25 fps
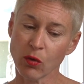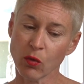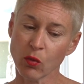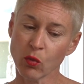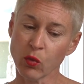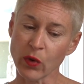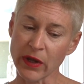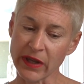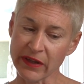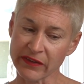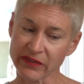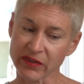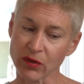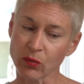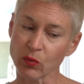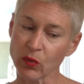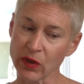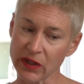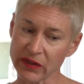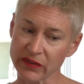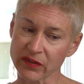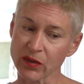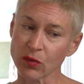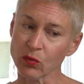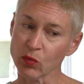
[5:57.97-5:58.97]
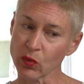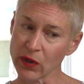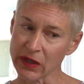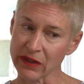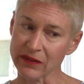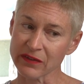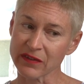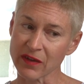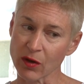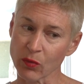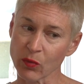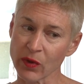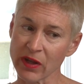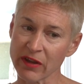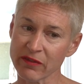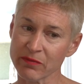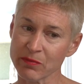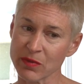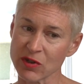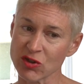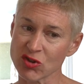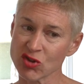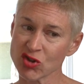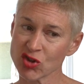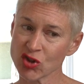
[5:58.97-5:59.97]
weeks and weeks and weeks that we have
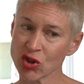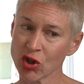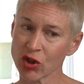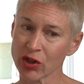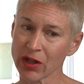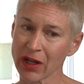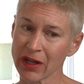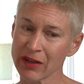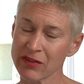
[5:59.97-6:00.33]
been shut,